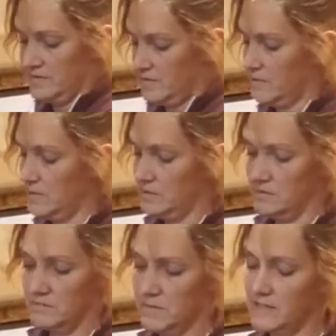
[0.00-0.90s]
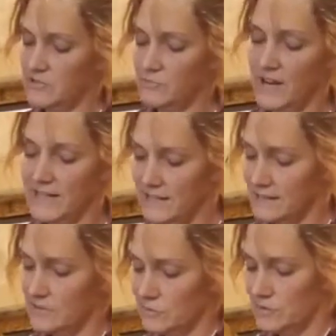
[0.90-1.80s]
Now when my rag
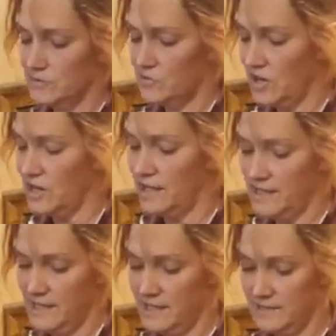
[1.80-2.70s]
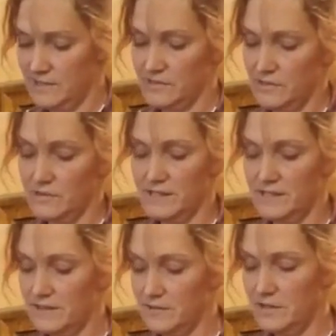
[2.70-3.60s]
gets sort of dry, I just go get
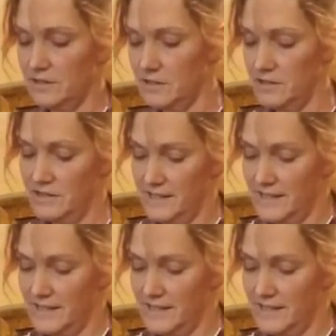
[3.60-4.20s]
another little